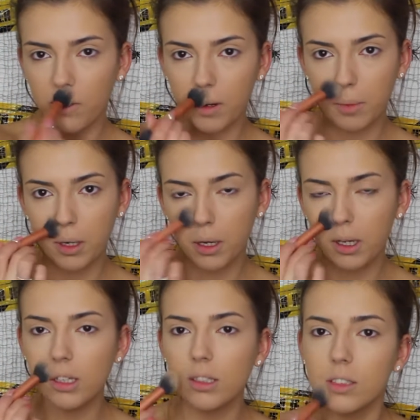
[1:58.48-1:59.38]
Around my
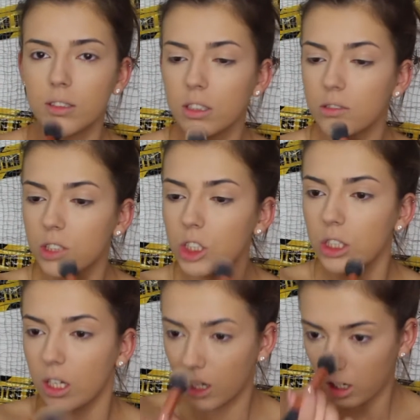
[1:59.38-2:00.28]
nose,
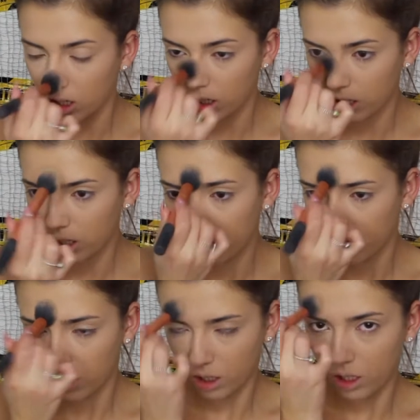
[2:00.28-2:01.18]
chin, and
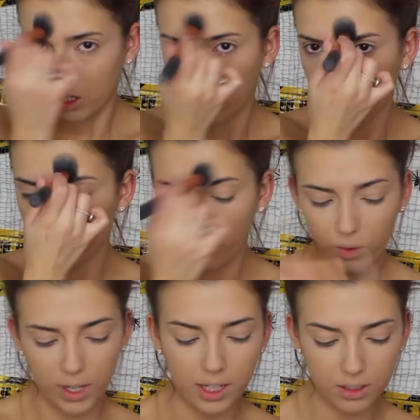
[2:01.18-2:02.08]

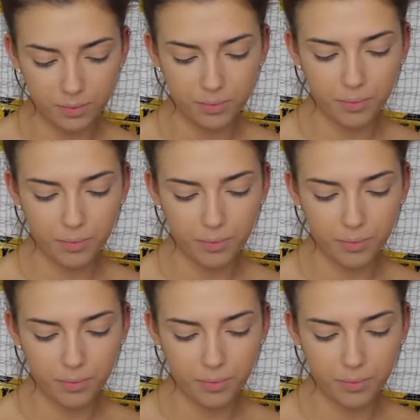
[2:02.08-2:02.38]
forehead.